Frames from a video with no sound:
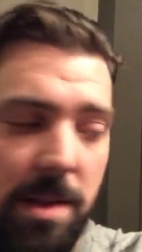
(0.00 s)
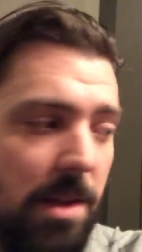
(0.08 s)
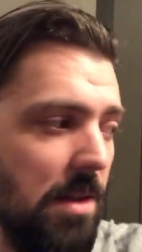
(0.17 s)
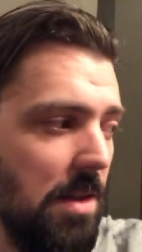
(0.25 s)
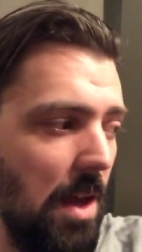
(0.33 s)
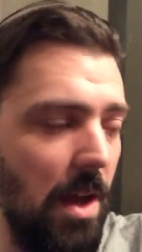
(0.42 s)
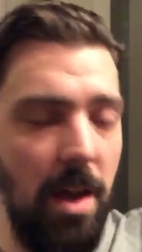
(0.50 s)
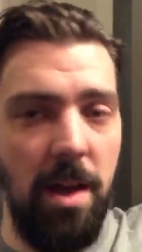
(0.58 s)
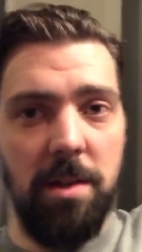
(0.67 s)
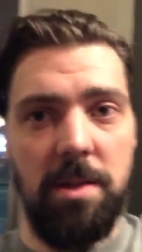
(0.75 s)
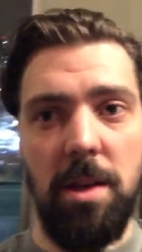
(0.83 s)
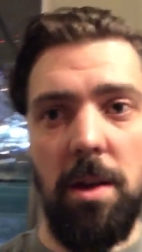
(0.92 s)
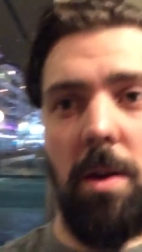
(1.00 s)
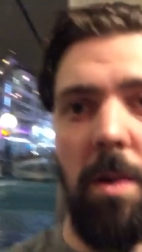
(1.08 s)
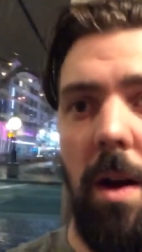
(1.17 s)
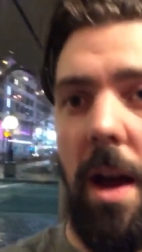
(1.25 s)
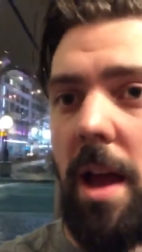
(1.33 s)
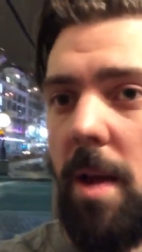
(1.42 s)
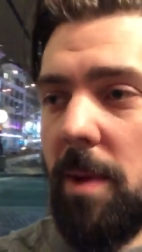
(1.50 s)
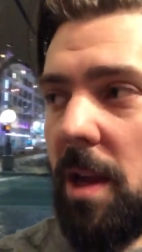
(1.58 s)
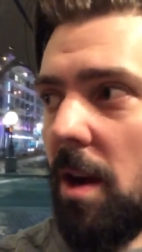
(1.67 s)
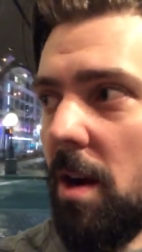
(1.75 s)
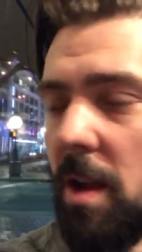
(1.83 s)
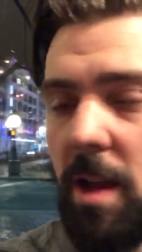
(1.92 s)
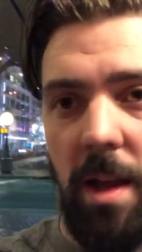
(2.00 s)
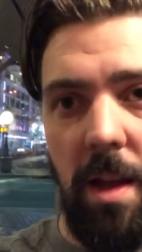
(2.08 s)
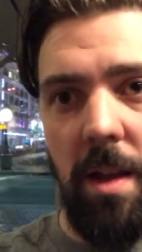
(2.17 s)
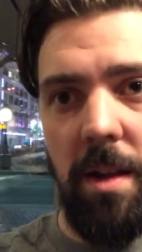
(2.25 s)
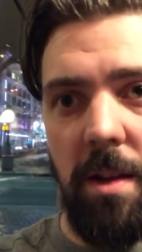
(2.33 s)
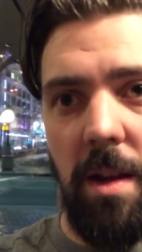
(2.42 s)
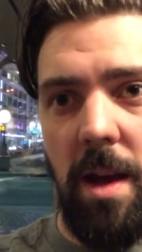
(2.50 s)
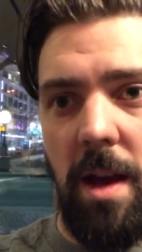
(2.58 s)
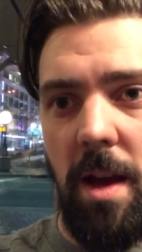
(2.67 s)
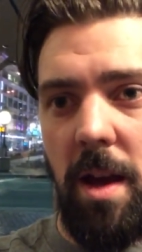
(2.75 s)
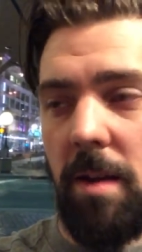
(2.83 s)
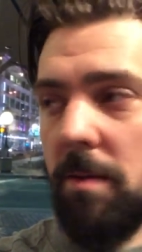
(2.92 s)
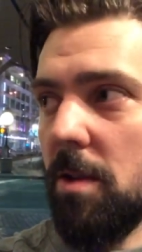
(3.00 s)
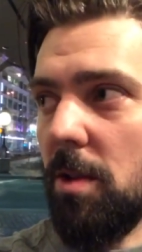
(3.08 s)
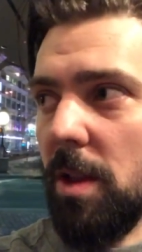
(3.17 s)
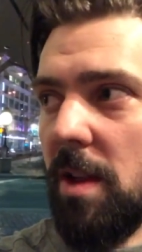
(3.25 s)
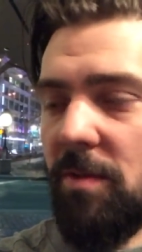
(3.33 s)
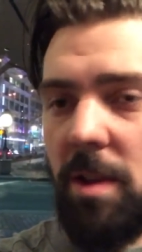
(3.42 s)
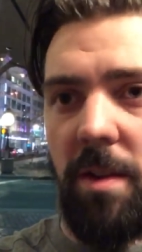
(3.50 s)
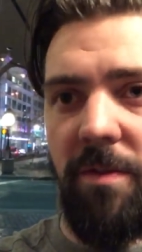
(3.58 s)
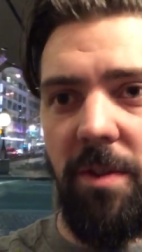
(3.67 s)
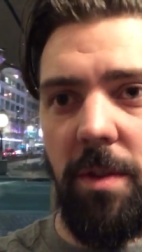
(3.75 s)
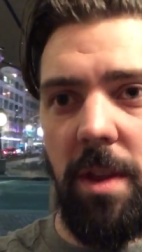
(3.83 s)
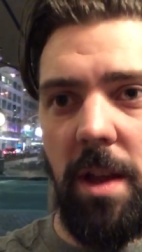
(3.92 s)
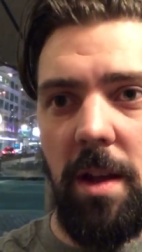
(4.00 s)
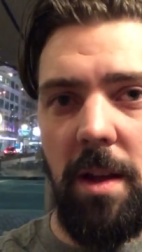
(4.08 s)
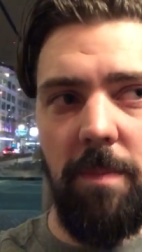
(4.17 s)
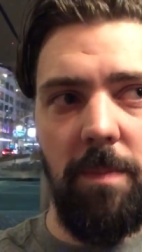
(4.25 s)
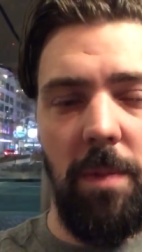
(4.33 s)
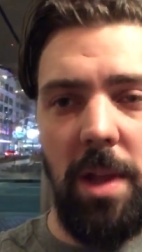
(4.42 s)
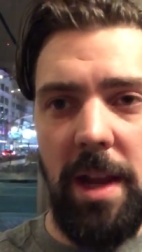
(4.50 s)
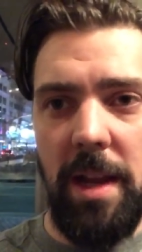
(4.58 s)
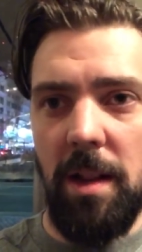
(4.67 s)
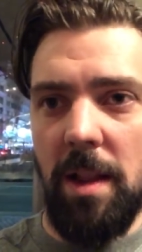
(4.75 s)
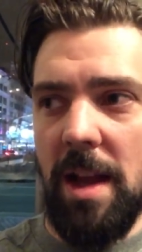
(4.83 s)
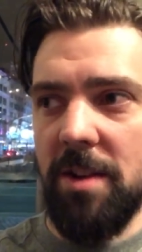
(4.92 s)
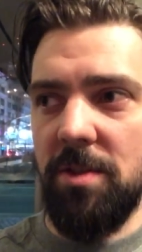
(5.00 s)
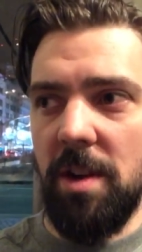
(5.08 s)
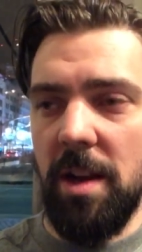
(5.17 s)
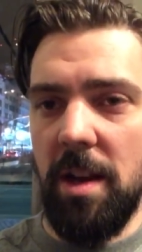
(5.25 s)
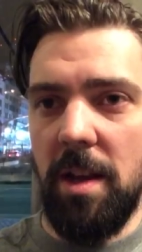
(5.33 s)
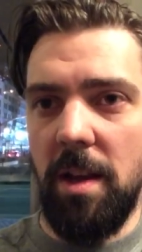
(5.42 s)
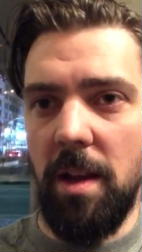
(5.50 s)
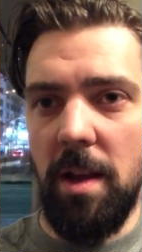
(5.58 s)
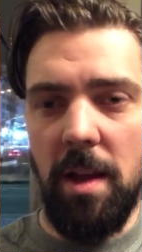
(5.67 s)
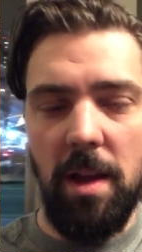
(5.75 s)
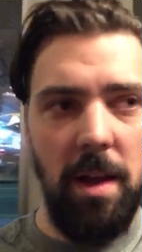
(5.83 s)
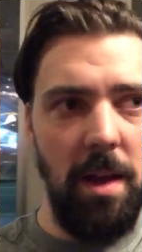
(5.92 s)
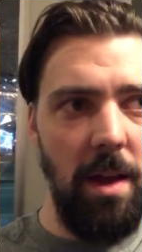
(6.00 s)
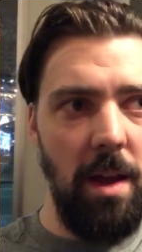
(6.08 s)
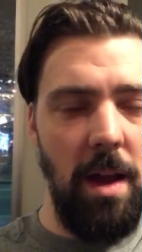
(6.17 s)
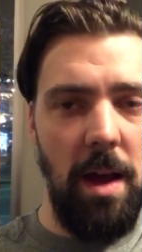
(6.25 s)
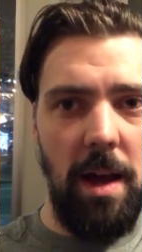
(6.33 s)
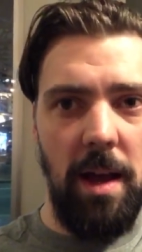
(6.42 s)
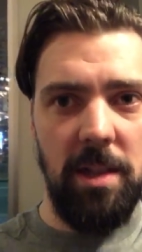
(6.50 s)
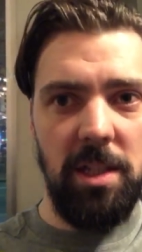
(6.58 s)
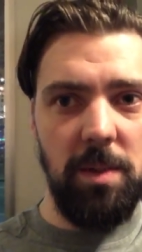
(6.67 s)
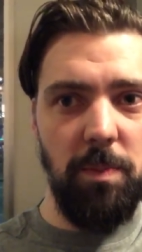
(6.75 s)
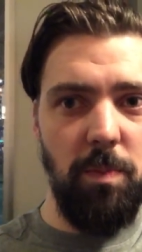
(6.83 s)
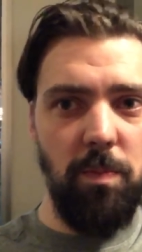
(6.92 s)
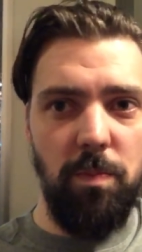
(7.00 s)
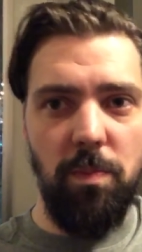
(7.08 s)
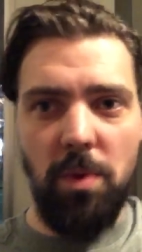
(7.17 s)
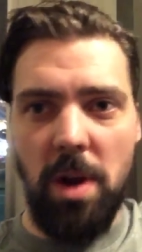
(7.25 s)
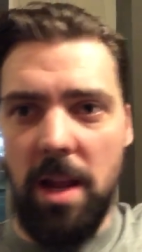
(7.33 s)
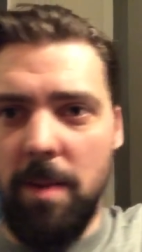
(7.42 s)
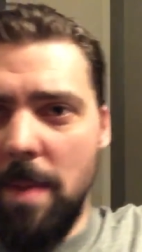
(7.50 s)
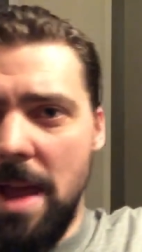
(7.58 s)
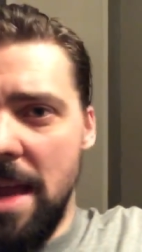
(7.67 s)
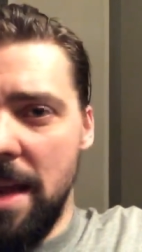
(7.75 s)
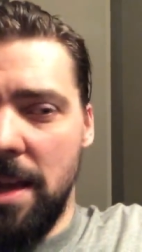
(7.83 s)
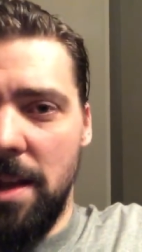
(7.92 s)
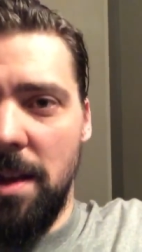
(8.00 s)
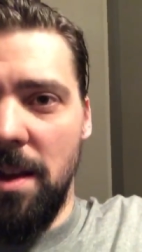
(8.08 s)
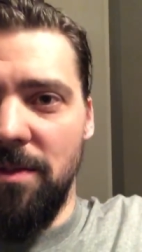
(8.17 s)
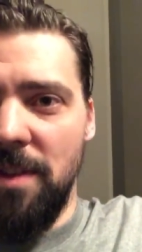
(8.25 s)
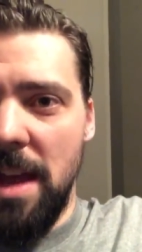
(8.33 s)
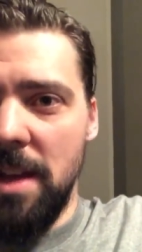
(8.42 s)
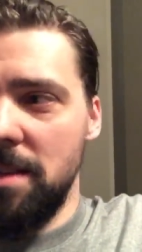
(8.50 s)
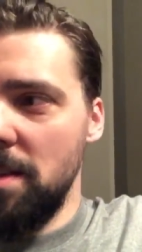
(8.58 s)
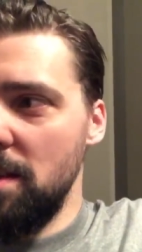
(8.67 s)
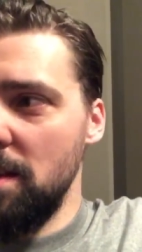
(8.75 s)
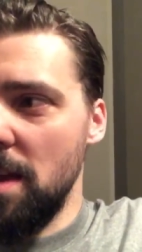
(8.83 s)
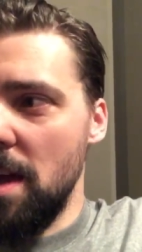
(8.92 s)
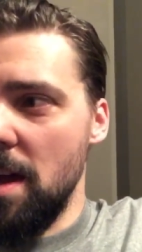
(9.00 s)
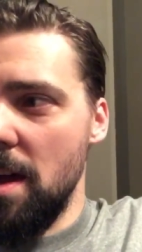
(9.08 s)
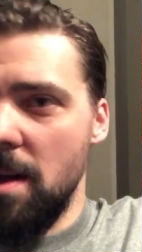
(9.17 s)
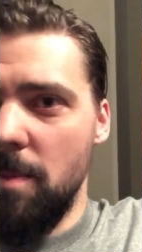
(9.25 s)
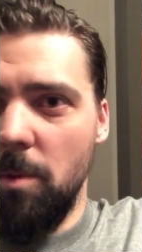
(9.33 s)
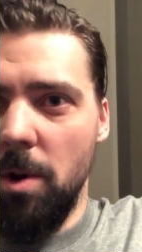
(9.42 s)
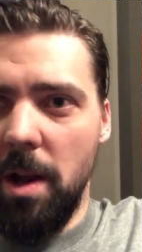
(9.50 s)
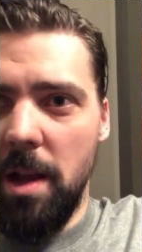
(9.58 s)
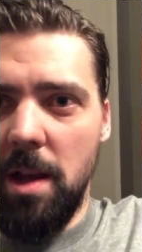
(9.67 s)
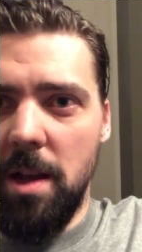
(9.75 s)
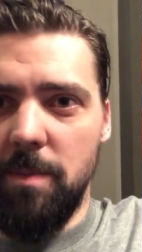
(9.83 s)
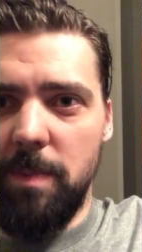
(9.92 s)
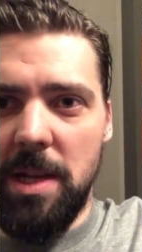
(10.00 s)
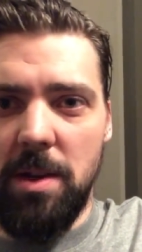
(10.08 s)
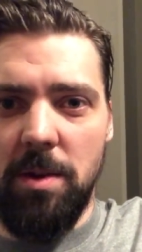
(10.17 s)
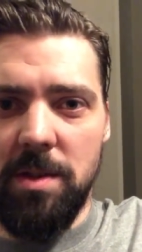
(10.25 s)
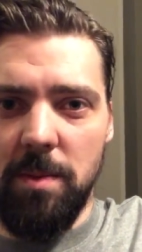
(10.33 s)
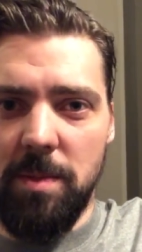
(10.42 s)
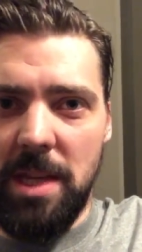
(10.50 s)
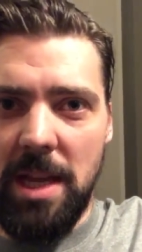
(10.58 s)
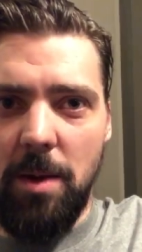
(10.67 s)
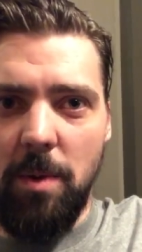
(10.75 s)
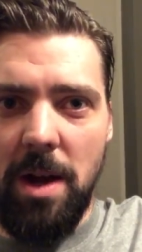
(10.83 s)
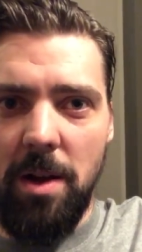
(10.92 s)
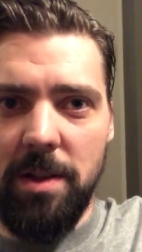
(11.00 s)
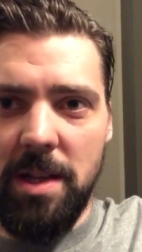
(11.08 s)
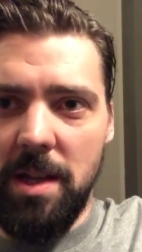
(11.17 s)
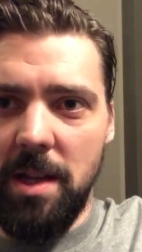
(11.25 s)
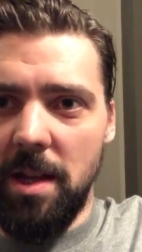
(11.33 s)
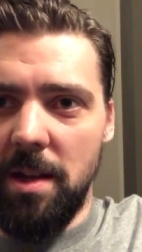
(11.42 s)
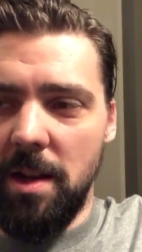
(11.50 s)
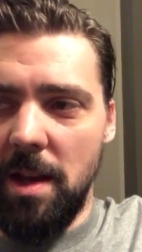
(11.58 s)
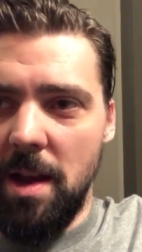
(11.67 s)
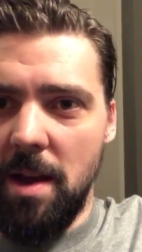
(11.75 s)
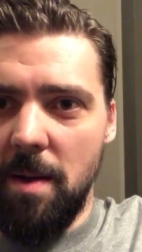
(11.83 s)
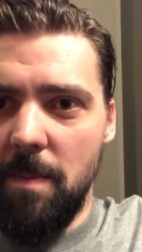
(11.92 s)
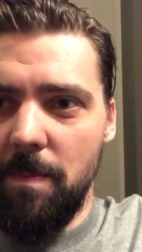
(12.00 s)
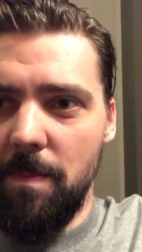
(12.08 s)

is, uh, so I am here in uh, Cleveland for the Lincoln Electric uh, Spring Make event. Um, we're going to be doing some TIG welding and um,